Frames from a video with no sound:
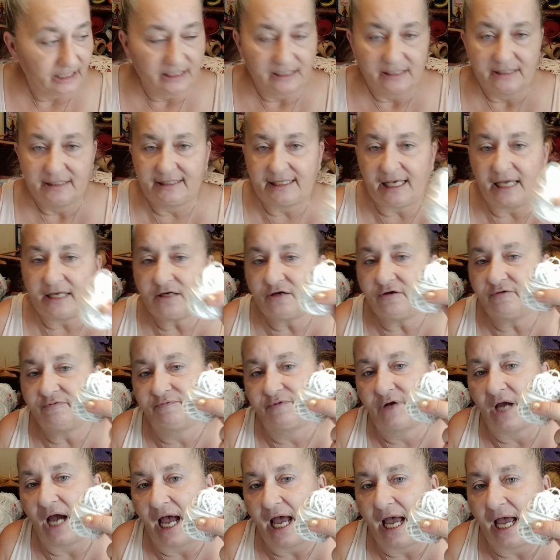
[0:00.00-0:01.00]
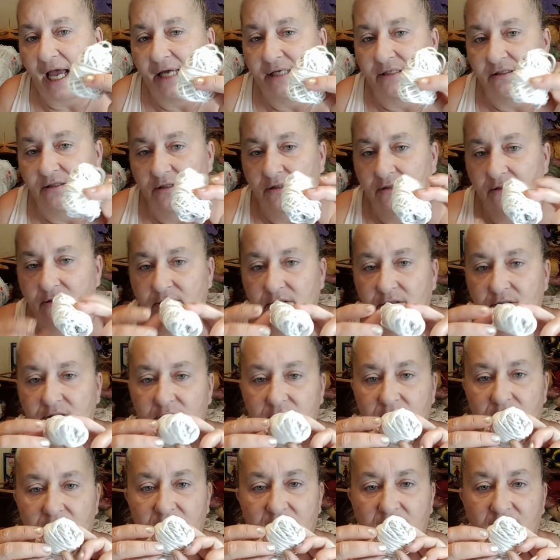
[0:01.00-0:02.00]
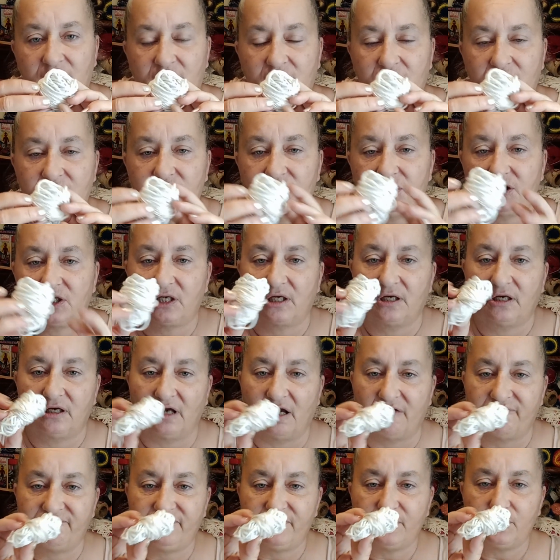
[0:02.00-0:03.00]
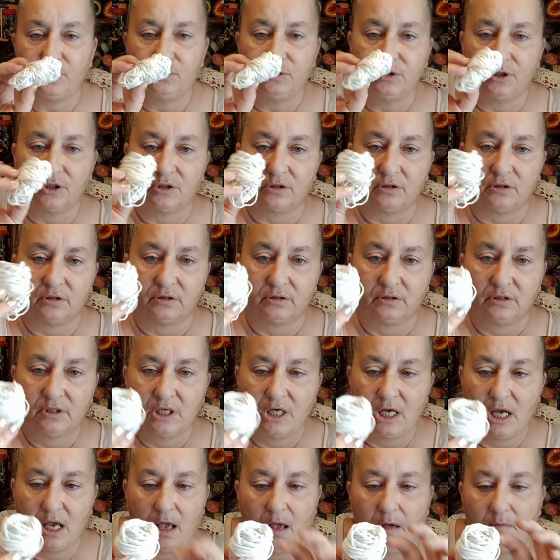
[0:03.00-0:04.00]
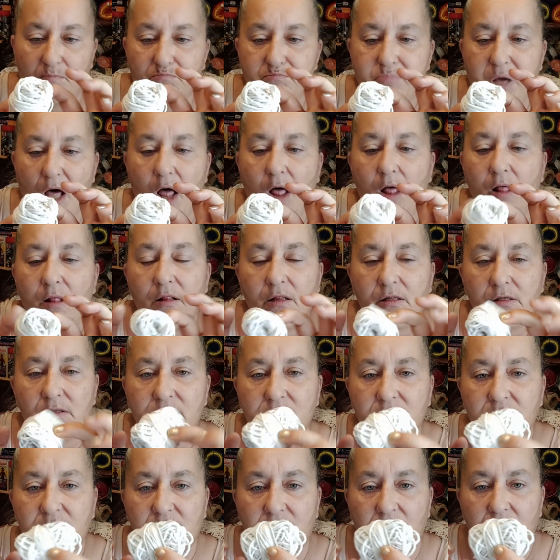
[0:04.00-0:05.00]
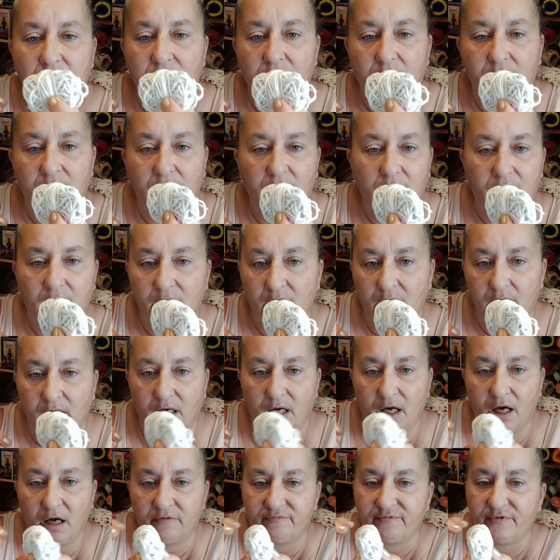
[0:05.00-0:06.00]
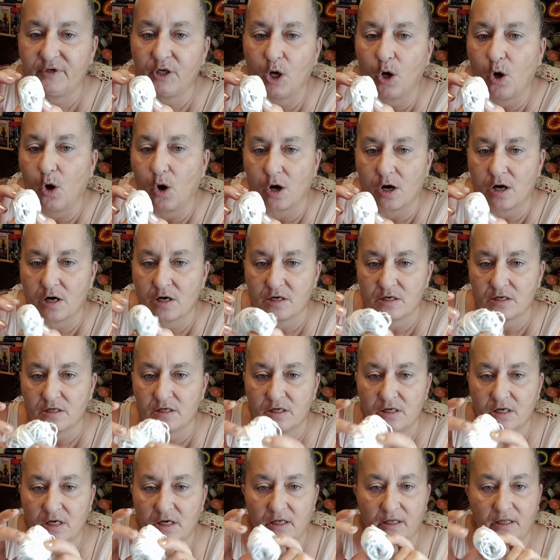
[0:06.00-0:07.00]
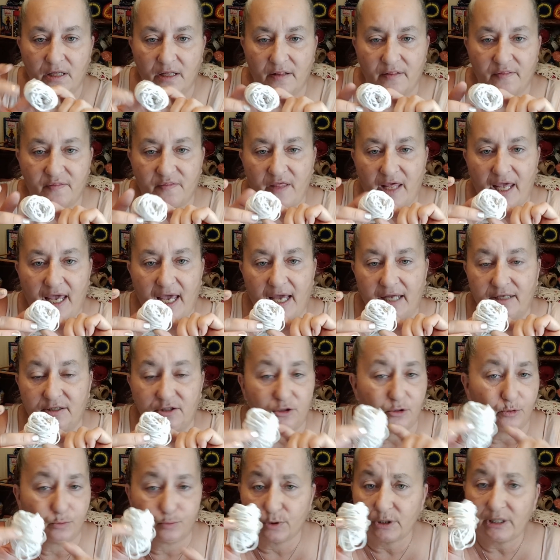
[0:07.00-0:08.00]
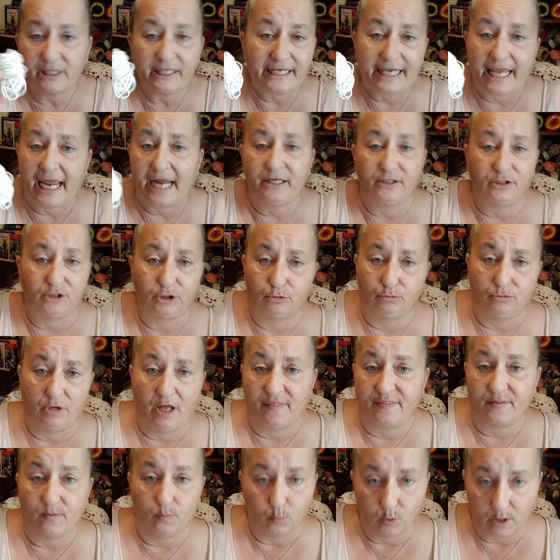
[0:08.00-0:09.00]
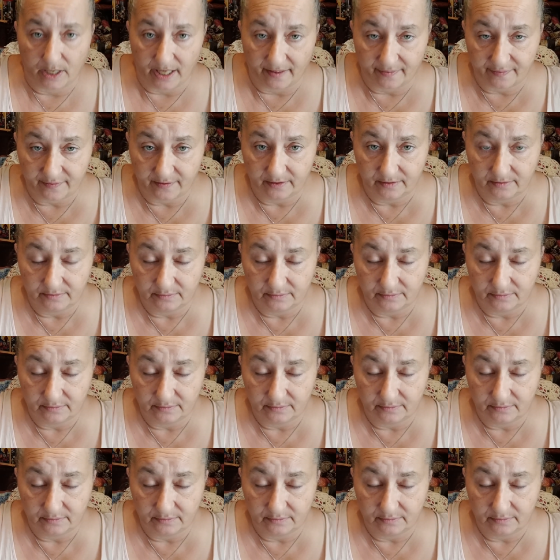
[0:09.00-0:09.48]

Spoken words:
say you've got just a few little balls of yarn that you really can't do nothing with.